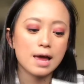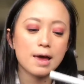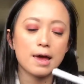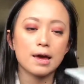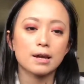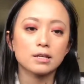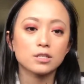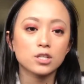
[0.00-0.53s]

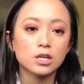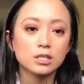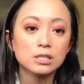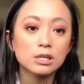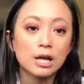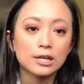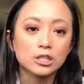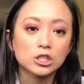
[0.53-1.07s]
and it's
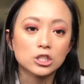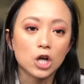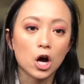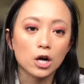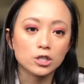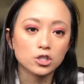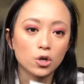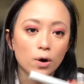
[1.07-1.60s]
still out of
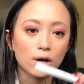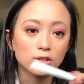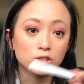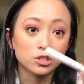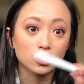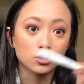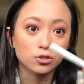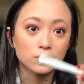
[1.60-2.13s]
stock, so I'll
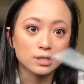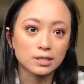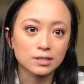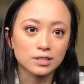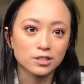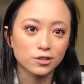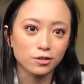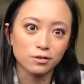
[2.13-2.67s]
still use this
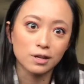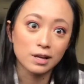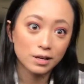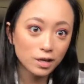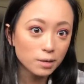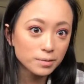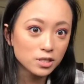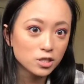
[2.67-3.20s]
until it
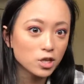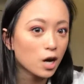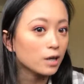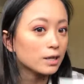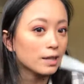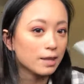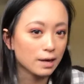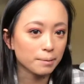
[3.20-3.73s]
comes in
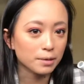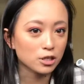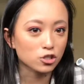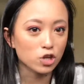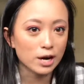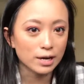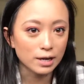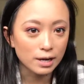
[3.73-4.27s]
stock, and then I'm going to
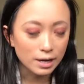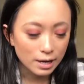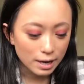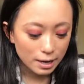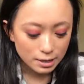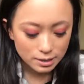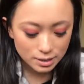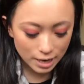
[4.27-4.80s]
try to
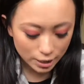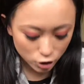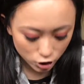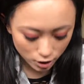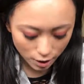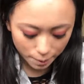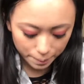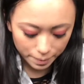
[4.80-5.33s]
snatch
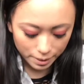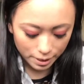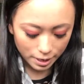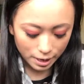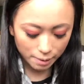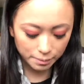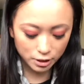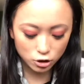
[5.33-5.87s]
it up.
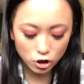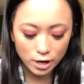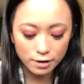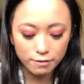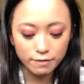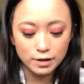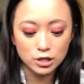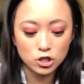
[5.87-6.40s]
I'm going to try
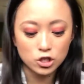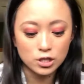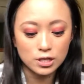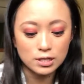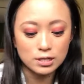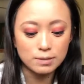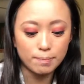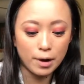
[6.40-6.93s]
to finish
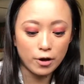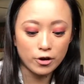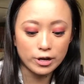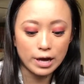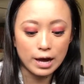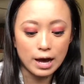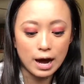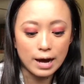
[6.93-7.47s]
this Mary
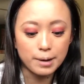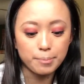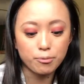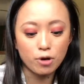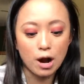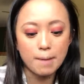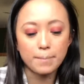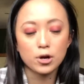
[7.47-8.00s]
Kay Eye
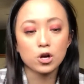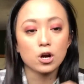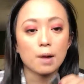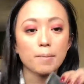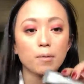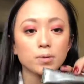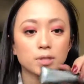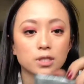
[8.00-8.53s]
Primer.
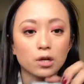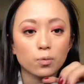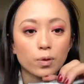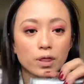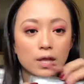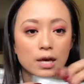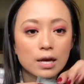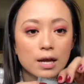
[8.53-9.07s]
I'm almost done
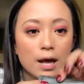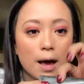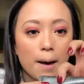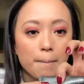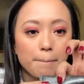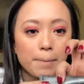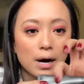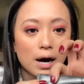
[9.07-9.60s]
with it,
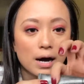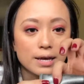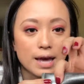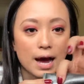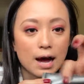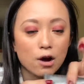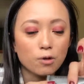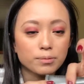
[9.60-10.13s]
but
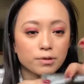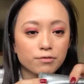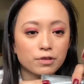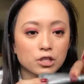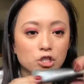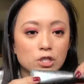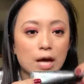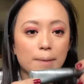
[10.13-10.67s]
yeah, I hope to
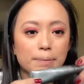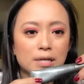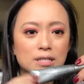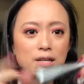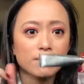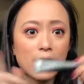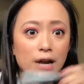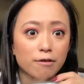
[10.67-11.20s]
finish that
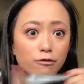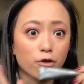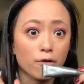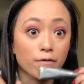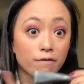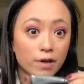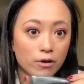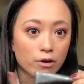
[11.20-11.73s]
because I've had it for a
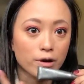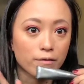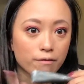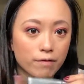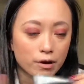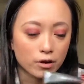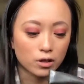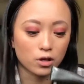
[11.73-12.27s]
very,
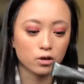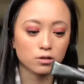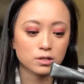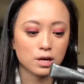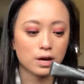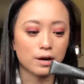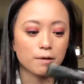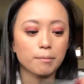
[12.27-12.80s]
very long
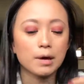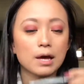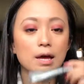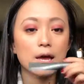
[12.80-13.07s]
time.